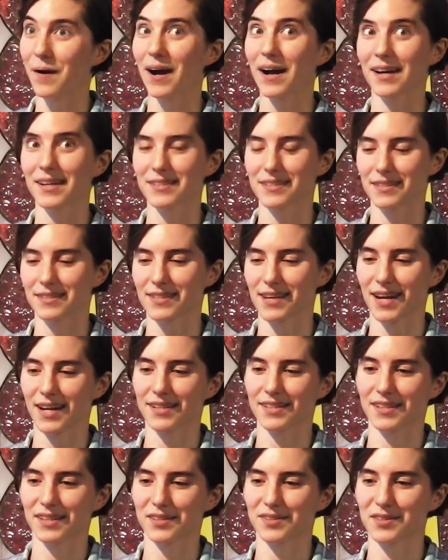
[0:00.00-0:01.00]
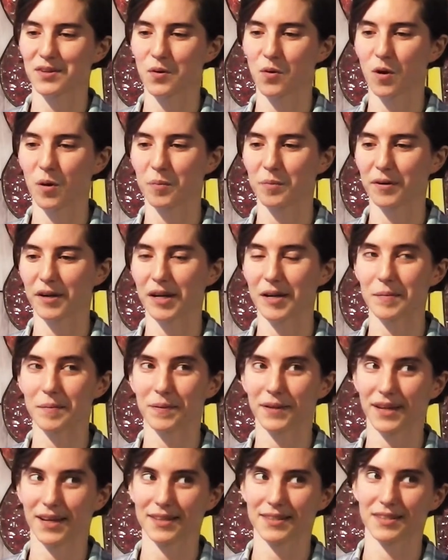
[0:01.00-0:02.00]
I, as a scientist, incorporate
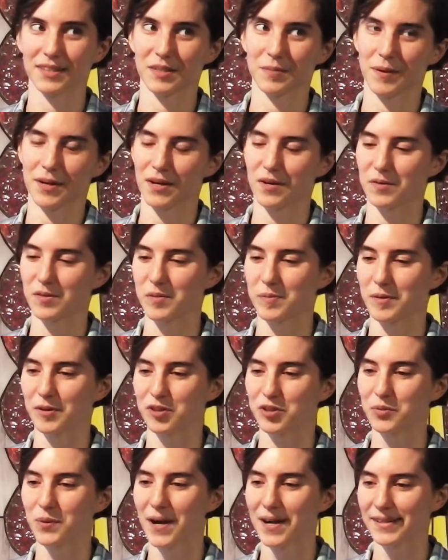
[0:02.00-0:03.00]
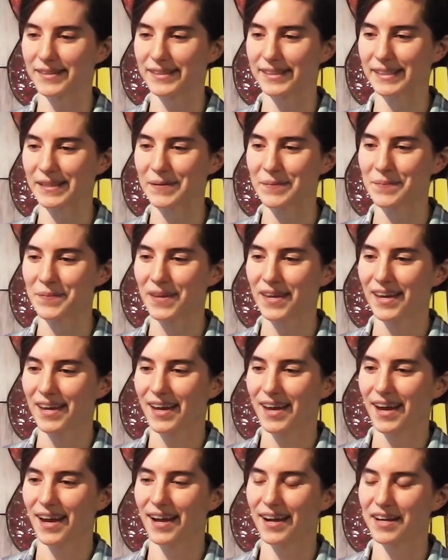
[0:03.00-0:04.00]
plants into my own spirituality.
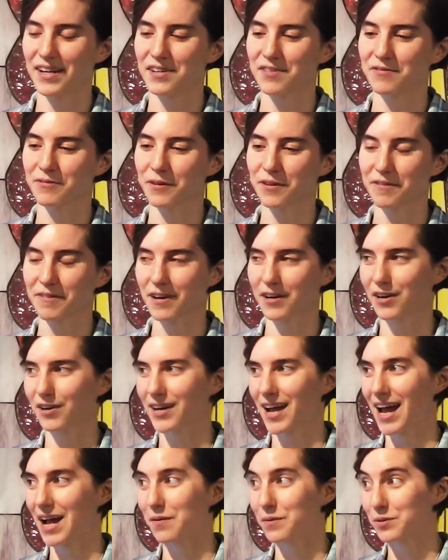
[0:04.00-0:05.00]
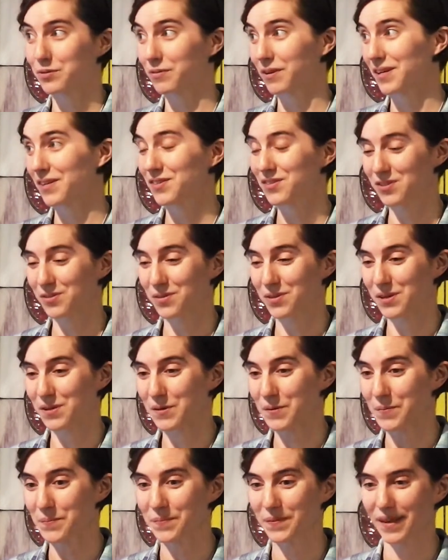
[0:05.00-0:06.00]
And for the record, I was raised
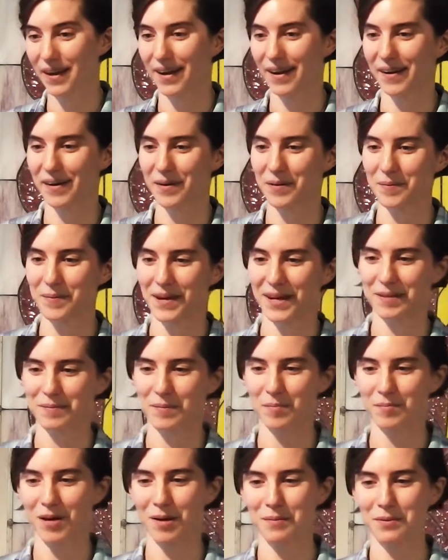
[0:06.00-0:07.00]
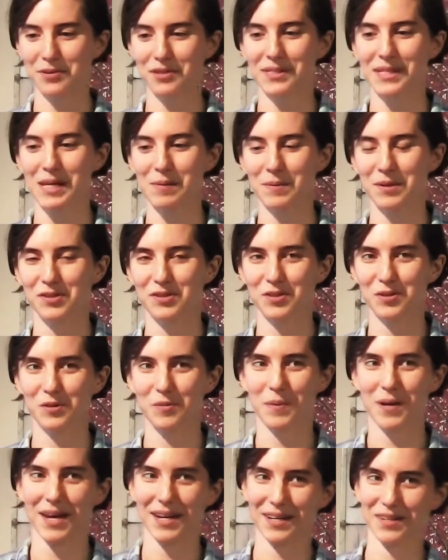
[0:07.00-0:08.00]
UU, um, and my mom used to take me to
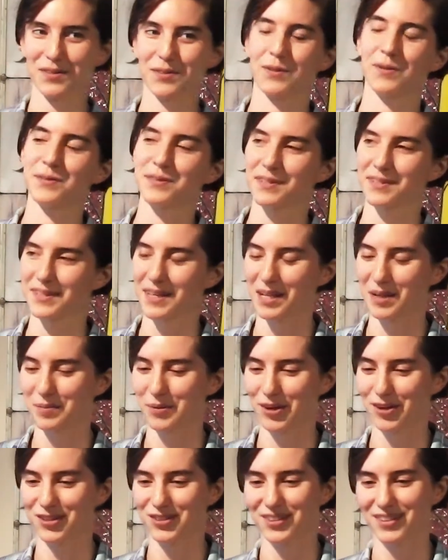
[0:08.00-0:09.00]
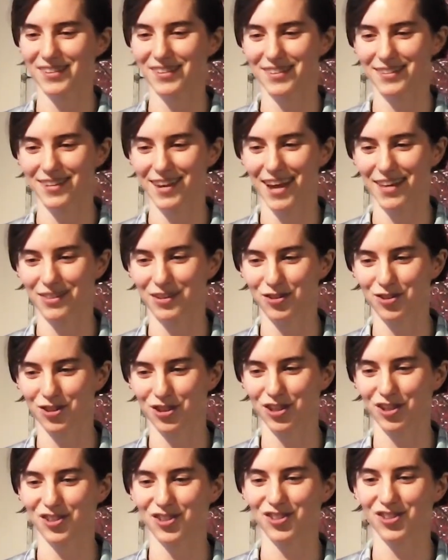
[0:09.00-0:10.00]
pagan solstice celebrations at the
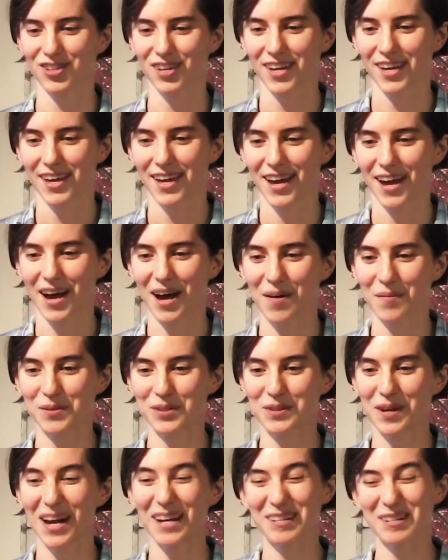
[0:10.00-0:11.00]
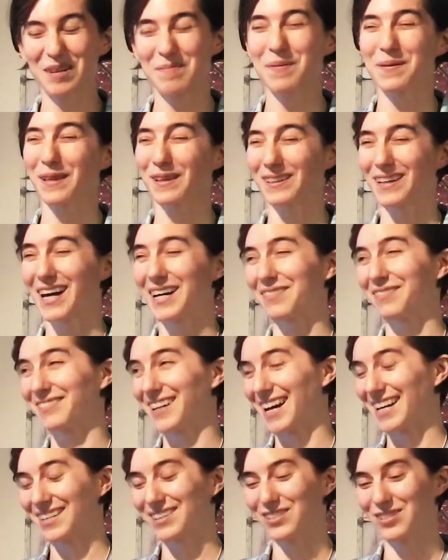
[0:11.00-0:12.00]
church. Uh-huh. Um, so I grew up with a lot of
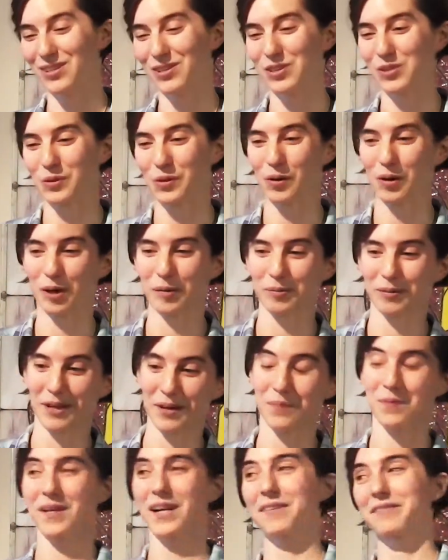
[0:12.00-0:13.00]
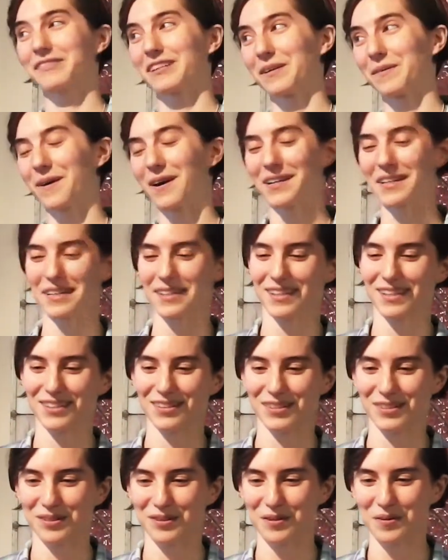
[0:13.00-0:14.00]
latitude to incorporate whatever I wanted
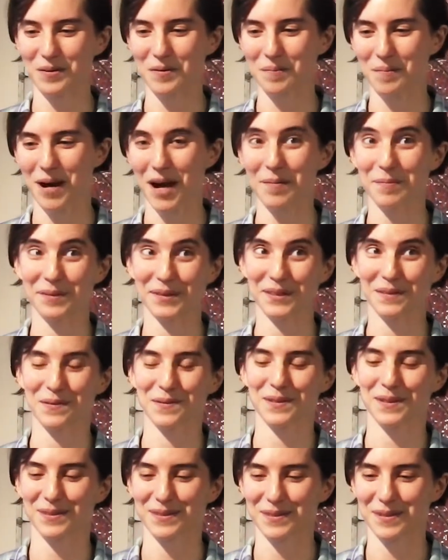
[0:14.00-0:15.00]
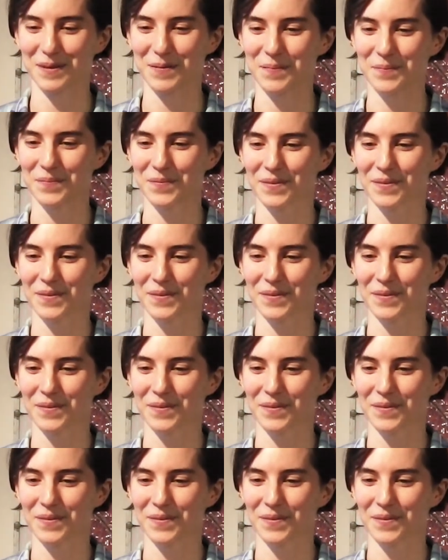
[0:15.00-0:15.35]
into my belief system.